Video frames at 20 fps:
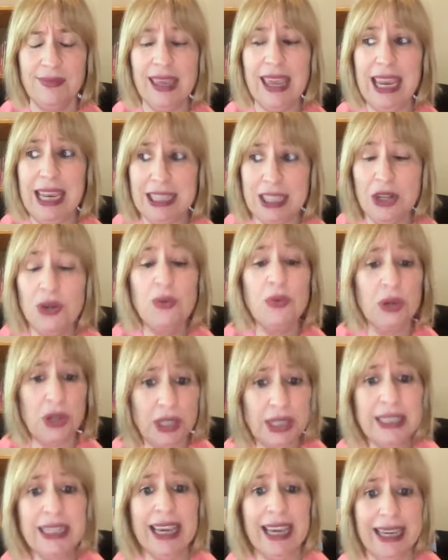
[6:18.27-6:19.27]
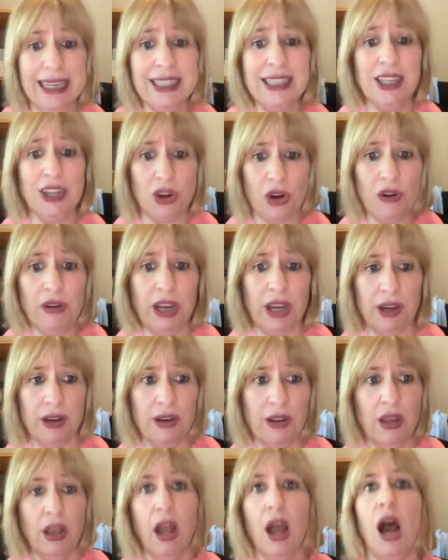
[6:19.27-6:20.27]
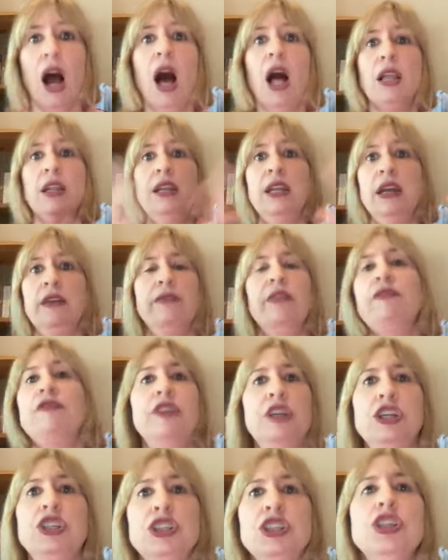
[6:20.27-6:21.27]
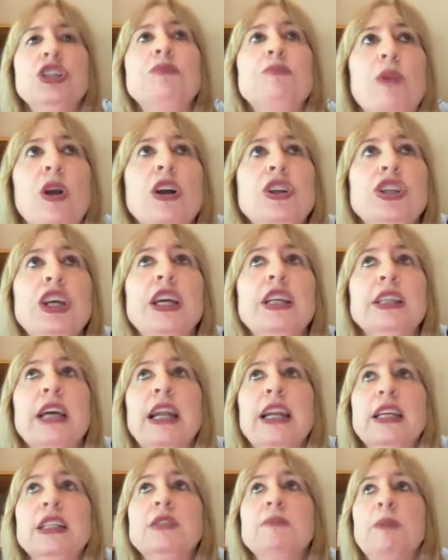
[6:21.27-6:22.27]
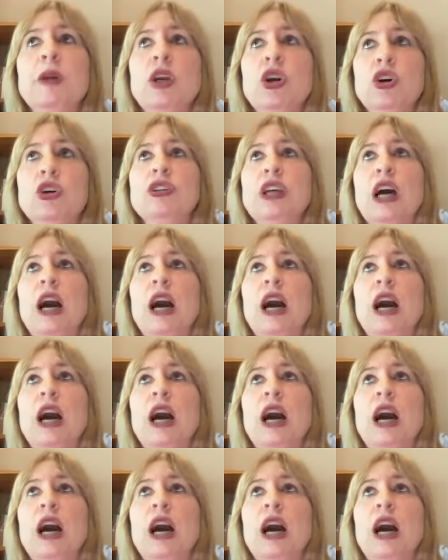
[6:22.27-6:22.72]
Is it a worst case scenario? I'll never finish this project and it's because